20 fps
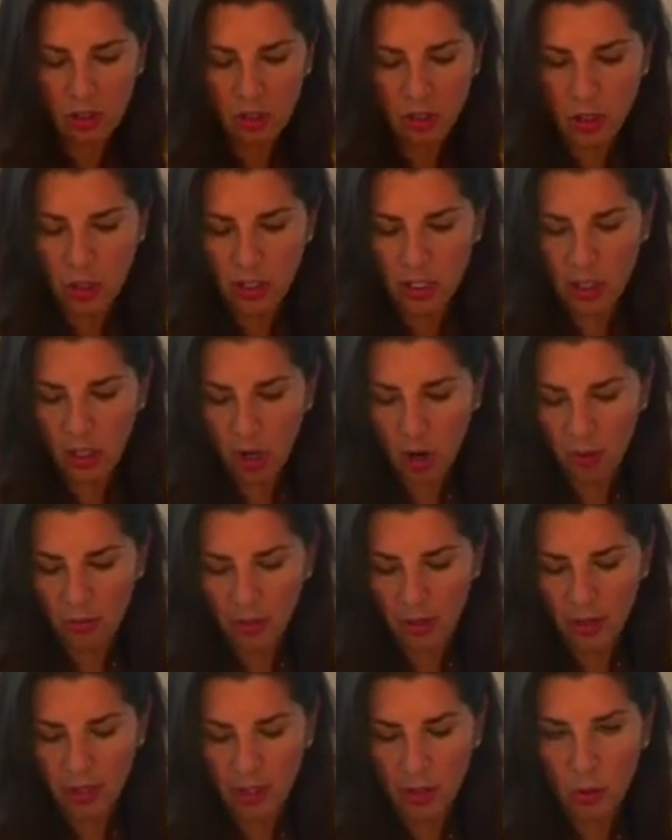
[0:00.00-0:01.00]
turn it
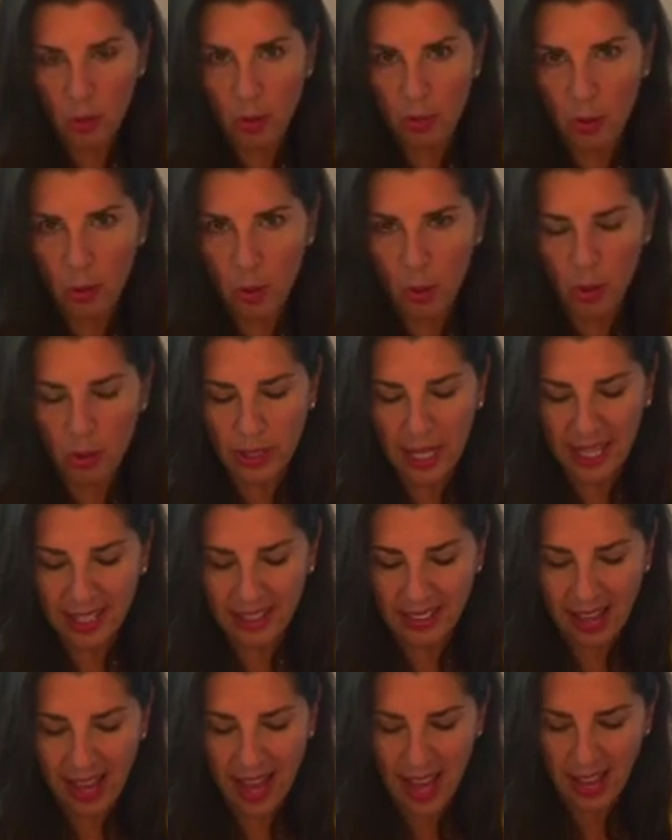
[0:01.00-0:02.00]
over into a bowl like
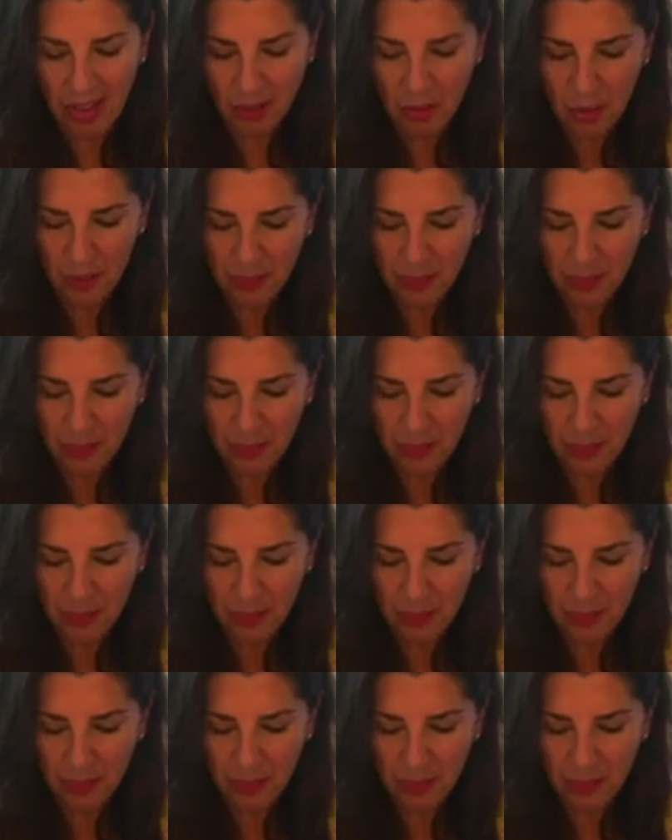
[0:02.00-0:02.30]
that.